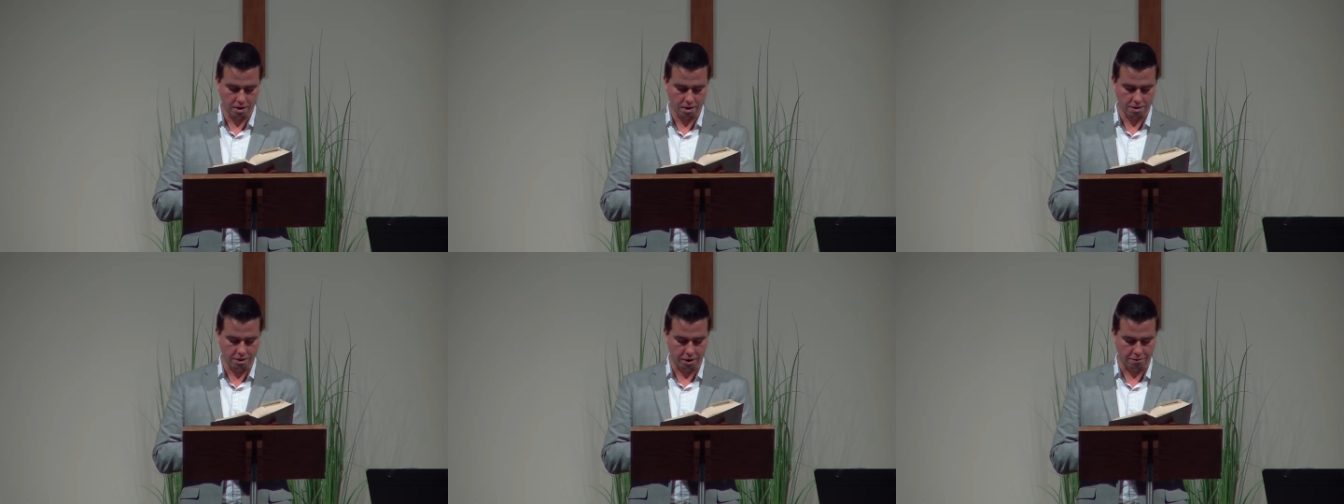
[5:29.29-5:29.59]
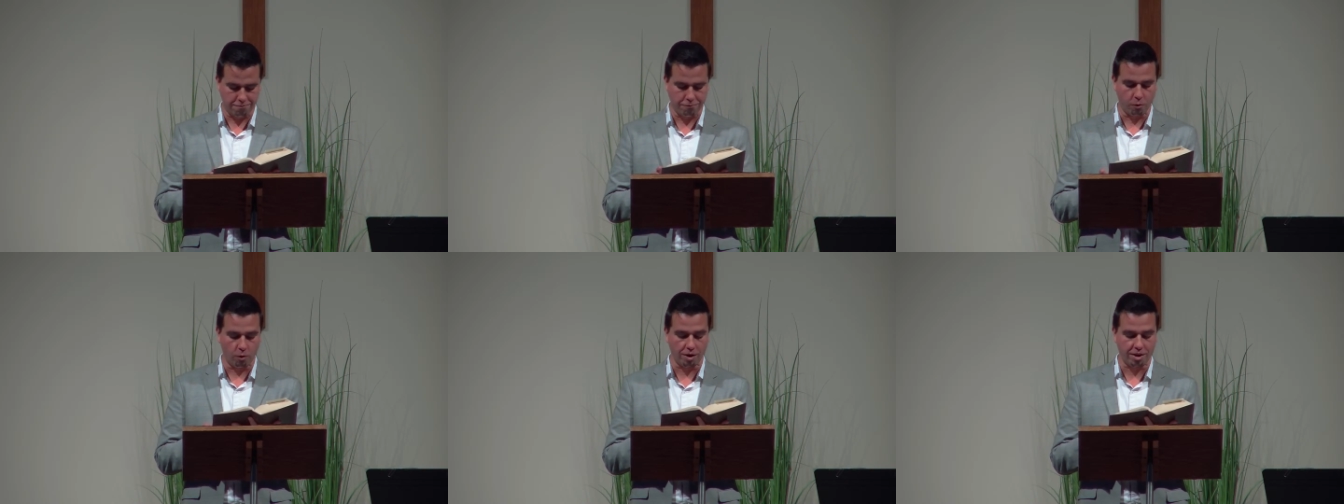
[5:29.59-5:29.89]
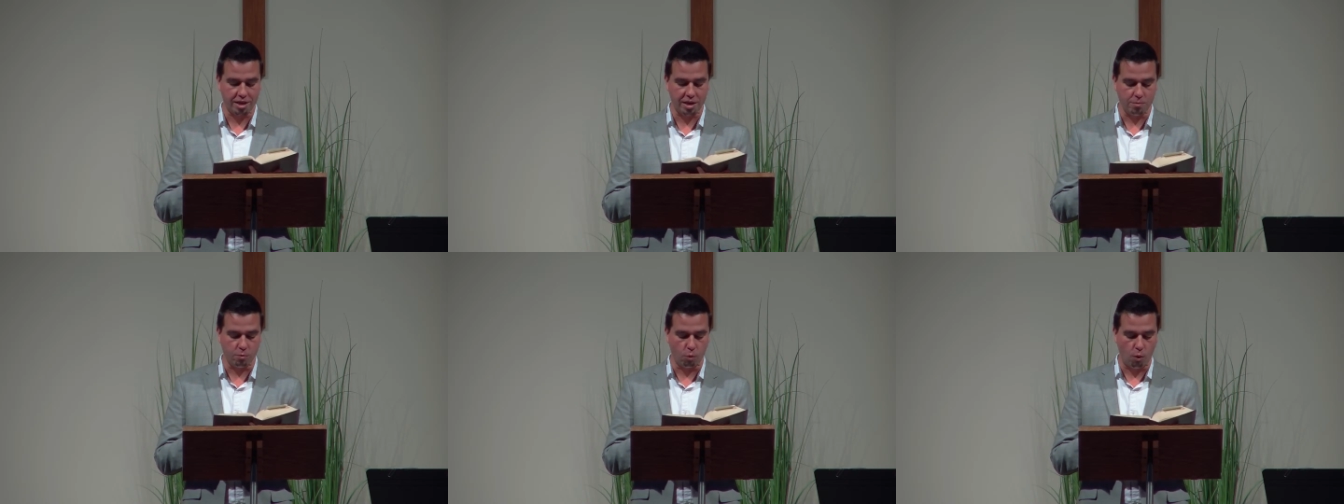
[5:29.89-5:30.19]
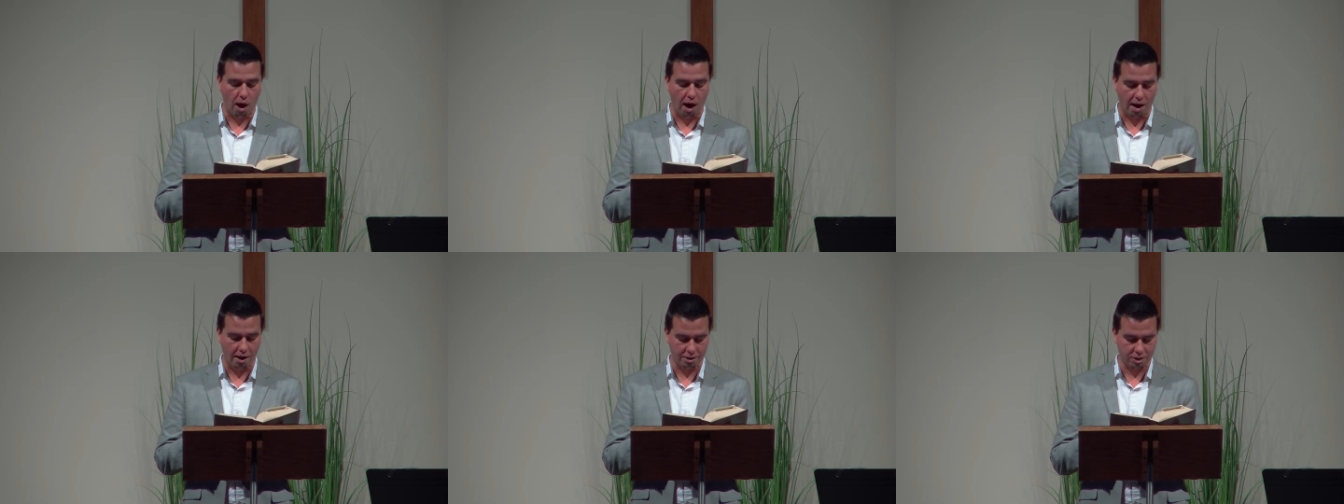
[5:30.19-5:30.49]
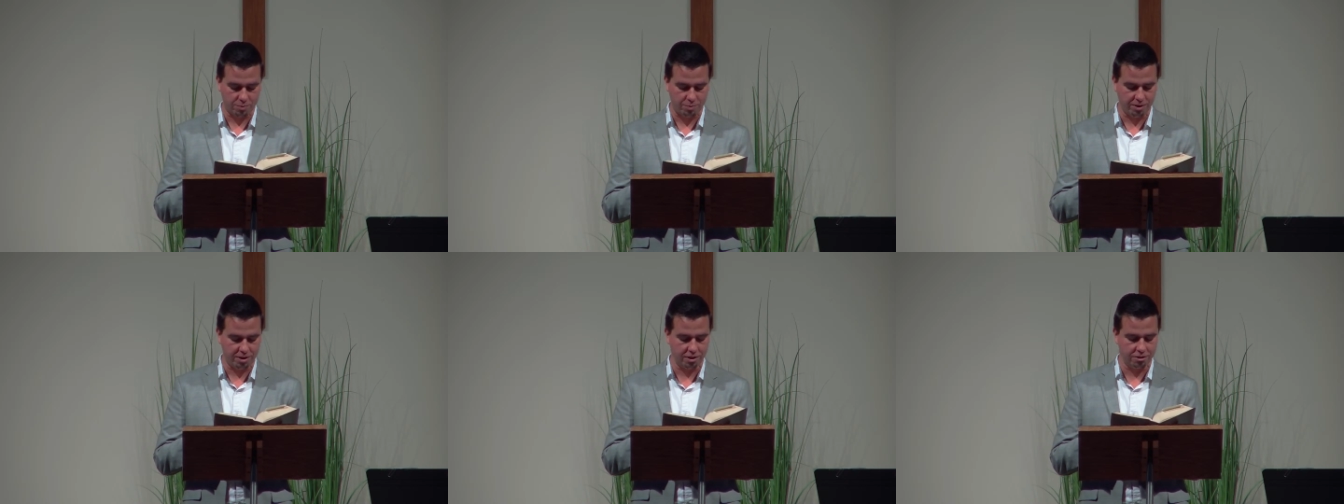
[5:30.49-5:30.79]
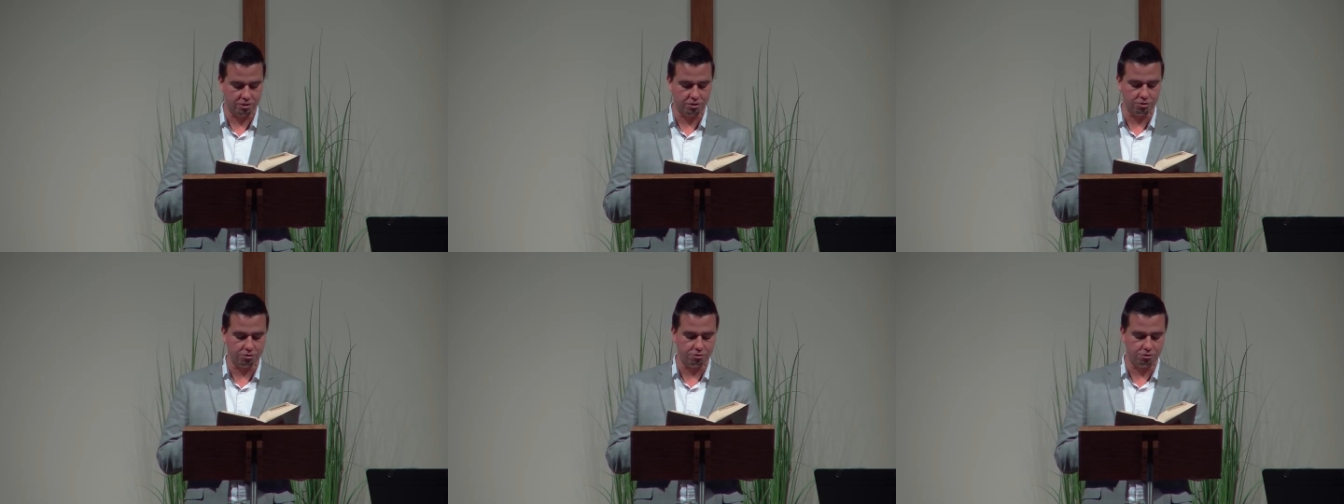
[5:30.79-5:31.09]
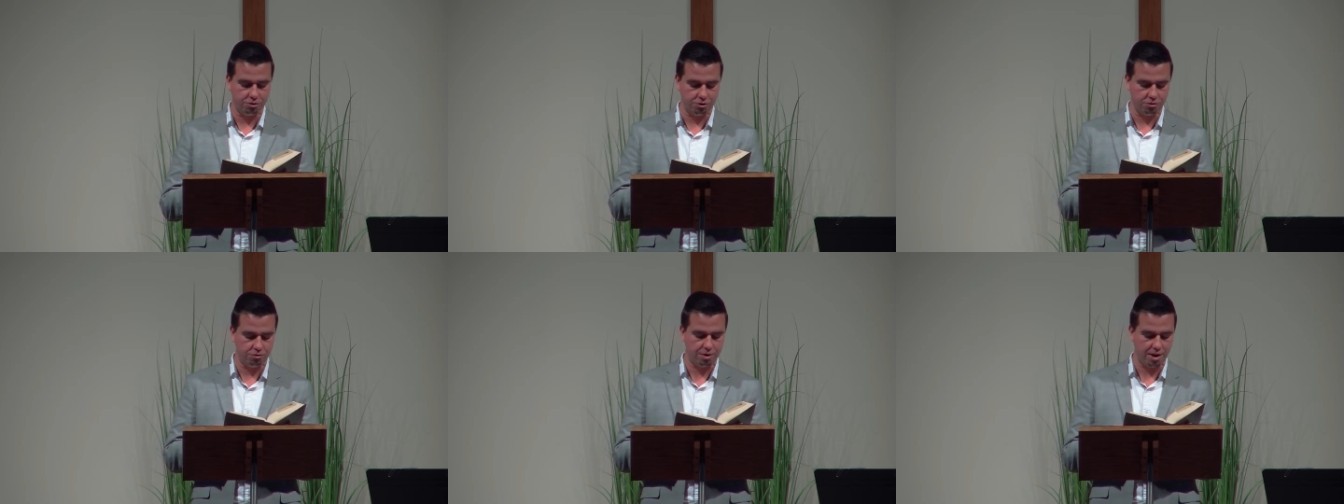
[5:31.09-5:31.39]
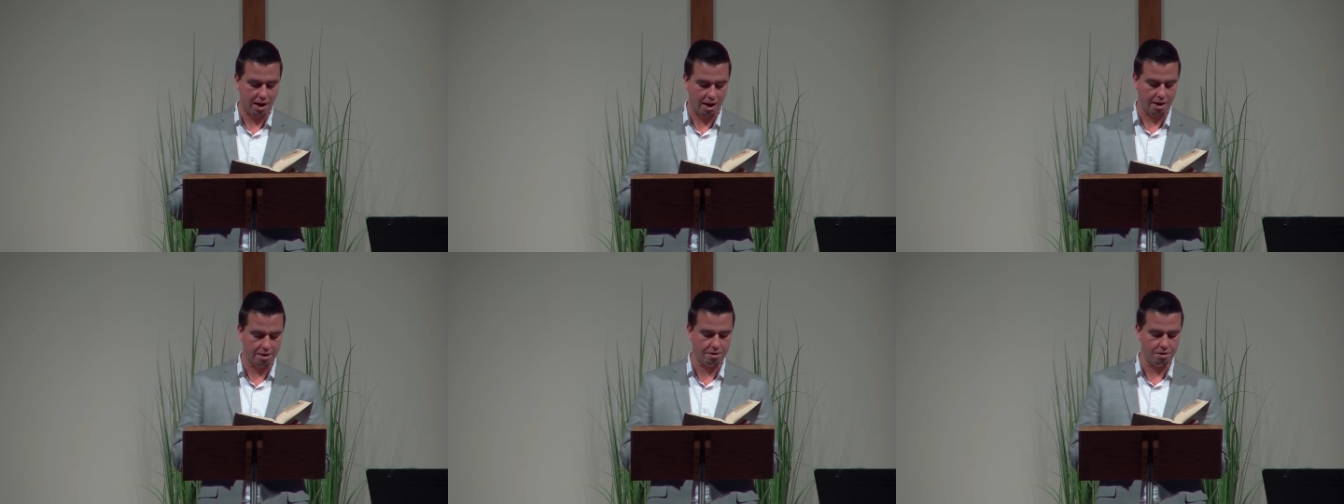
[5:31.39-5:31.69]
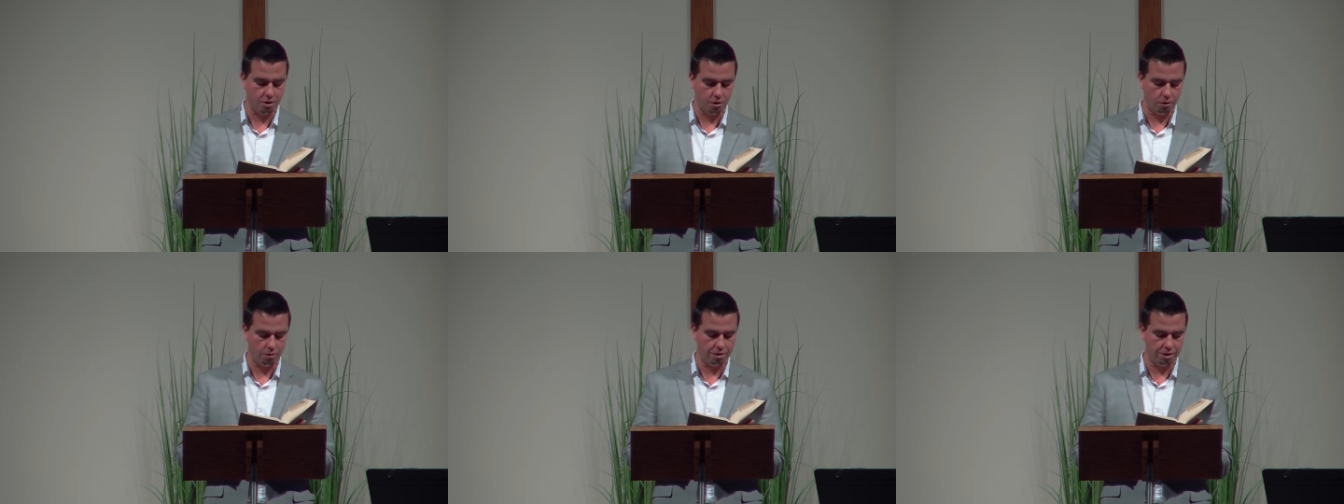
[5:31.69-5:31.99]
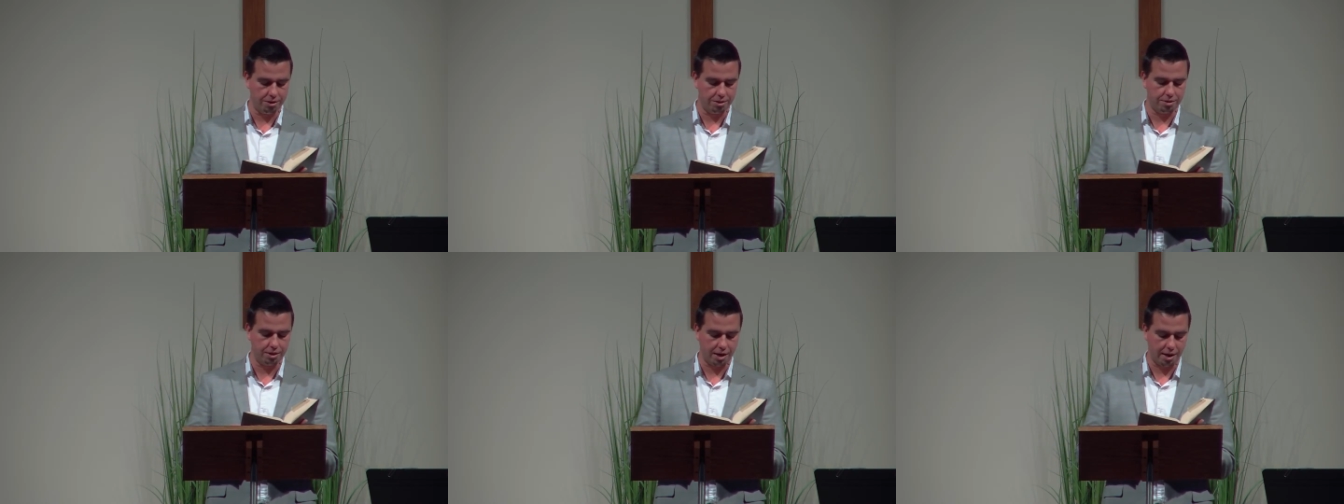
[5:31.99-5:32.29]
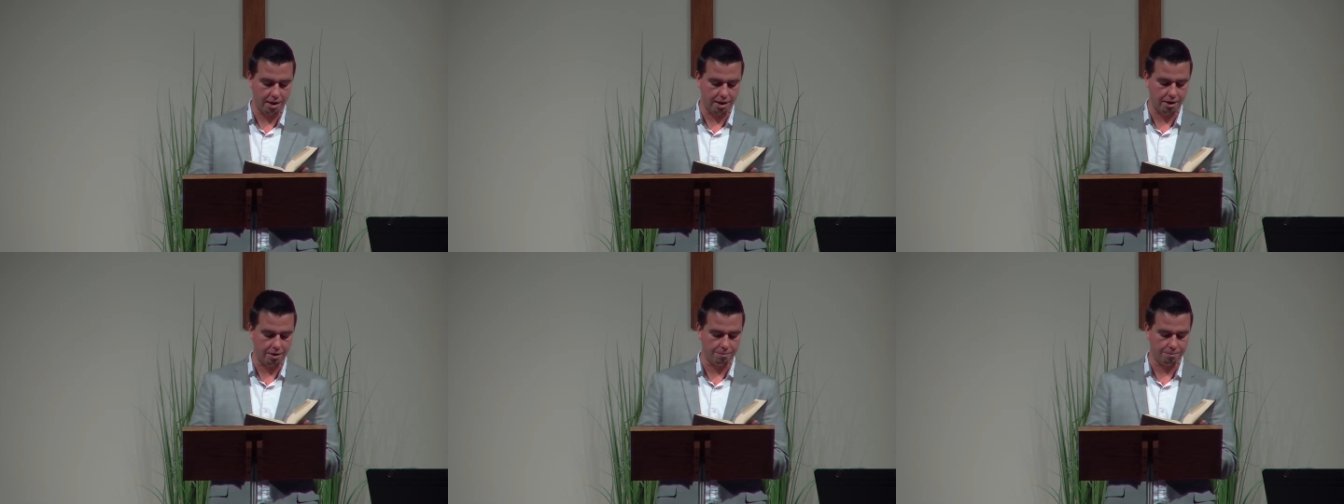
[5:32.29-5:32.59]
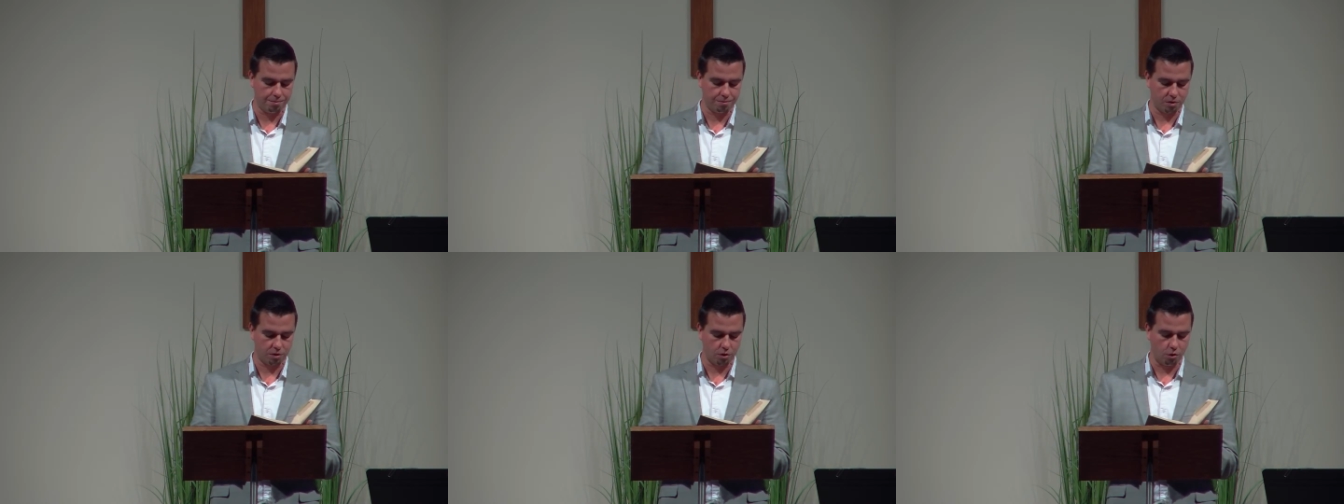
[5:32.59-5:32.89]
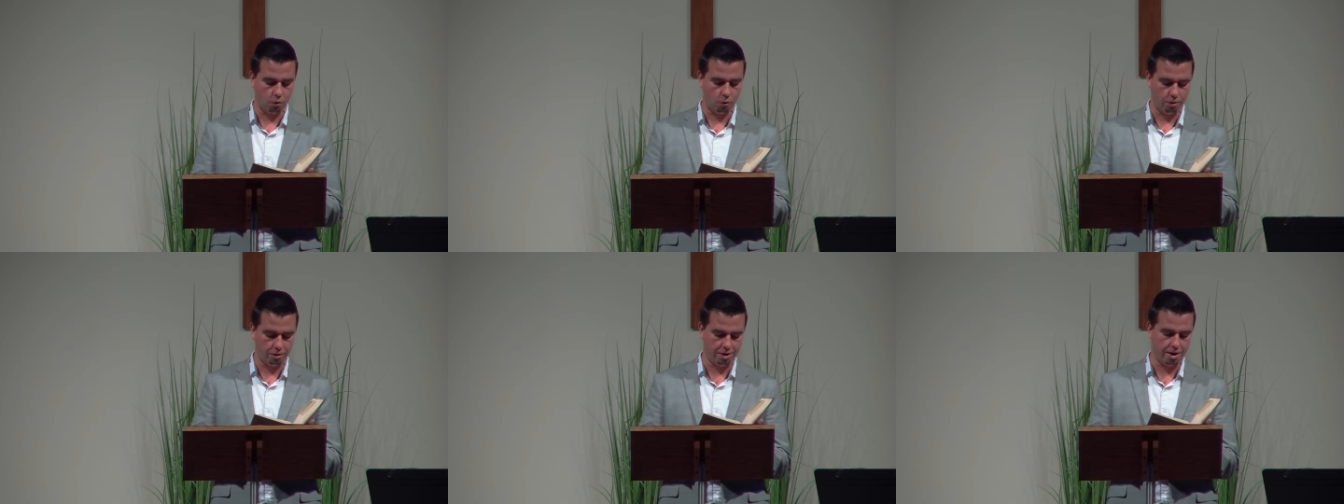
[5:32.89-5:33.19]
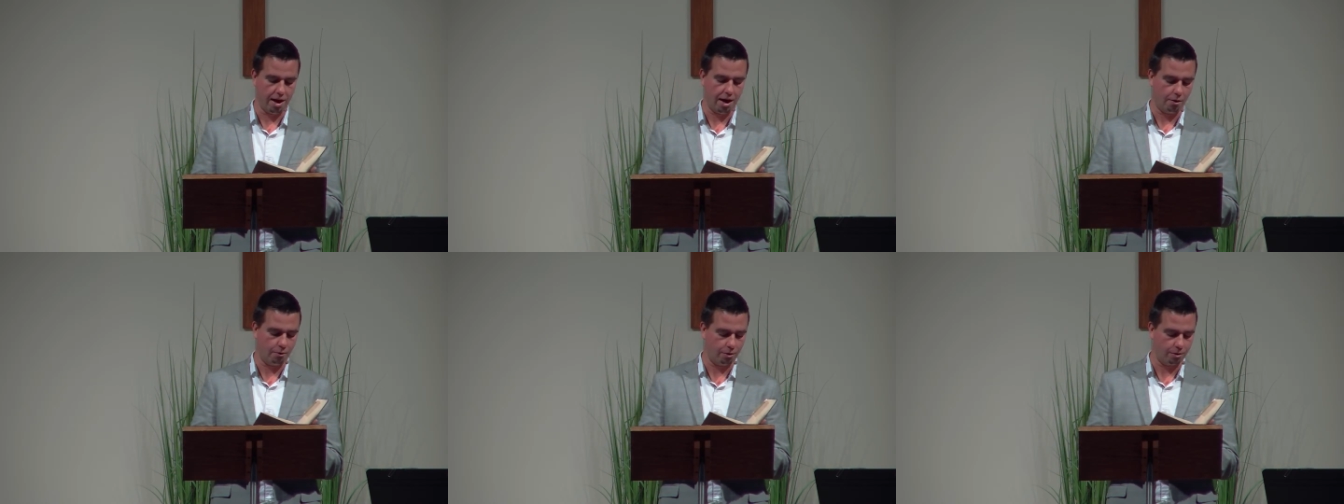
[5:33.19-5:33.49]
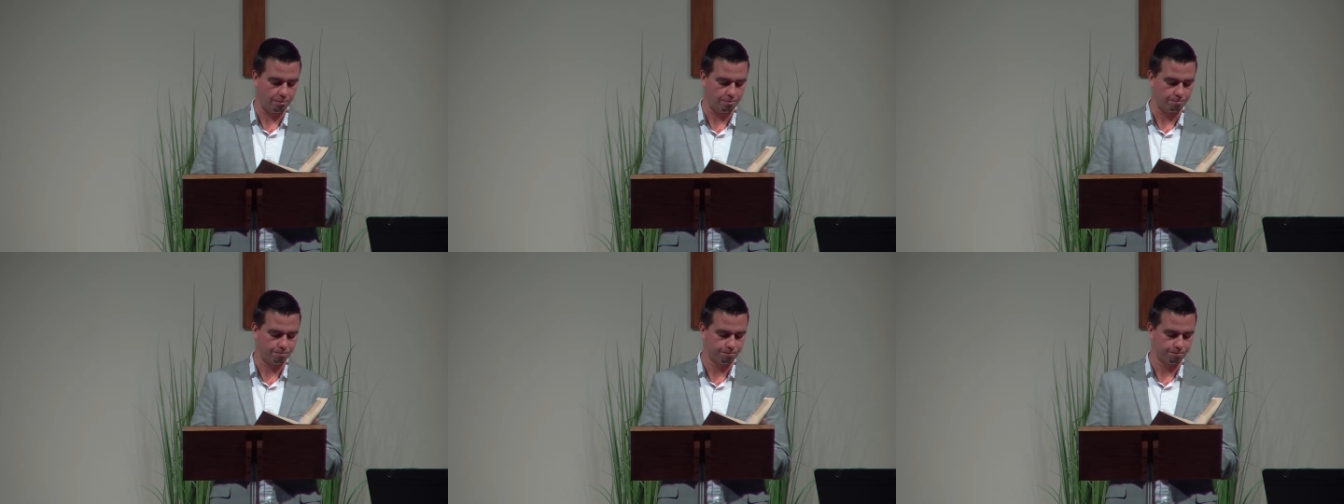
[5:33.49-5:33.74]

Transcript: Therefore, keep watch, because you do not know the day or the hour.